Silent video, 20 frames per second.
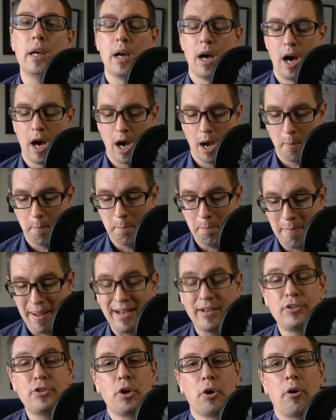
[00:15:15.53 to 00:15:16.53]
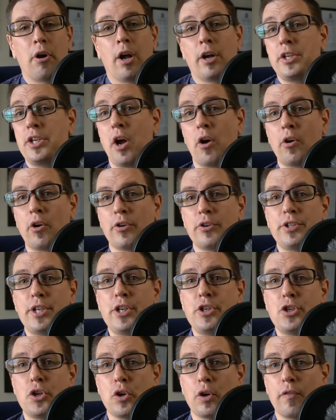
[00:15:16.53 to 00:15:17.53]
mentor a younger
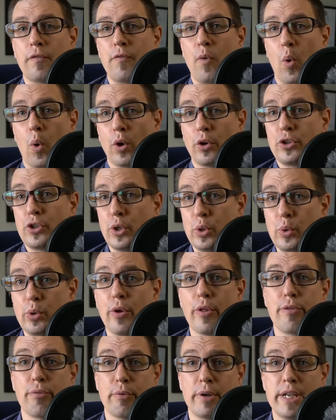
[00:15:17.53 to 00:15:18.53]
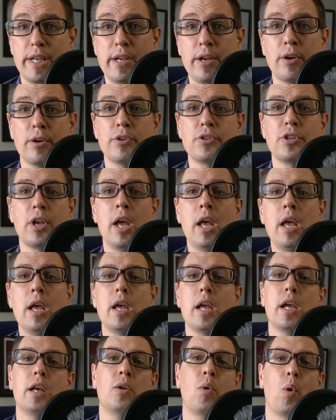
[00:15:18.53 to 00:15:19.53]
teacher for 2 to 3 years
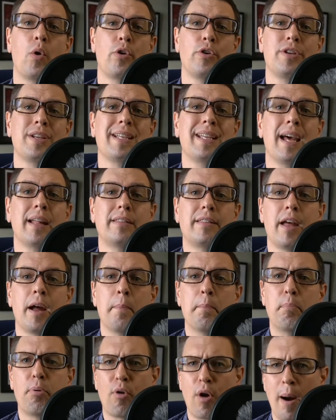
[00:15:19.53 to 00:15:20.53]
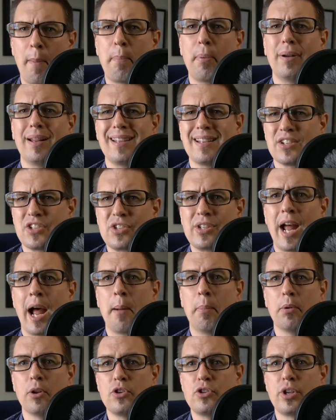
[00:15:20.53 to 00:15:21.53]
in order to get them properly
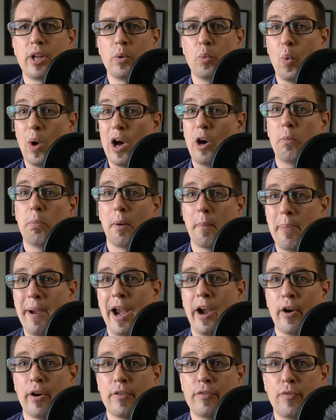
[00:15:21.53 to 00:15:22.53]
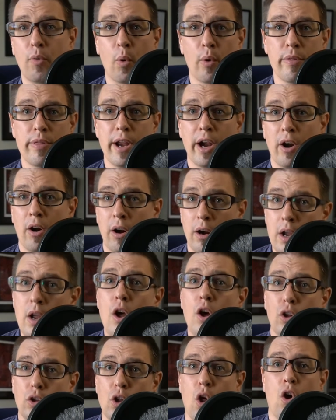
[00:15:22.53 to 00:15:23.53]
established and well prepared for their
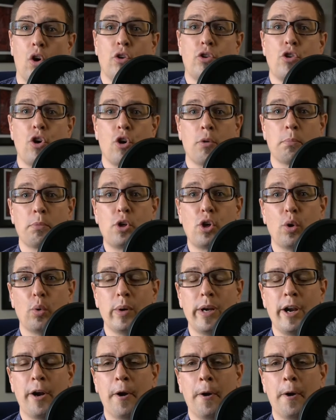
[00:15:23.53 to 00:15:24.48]
long term career.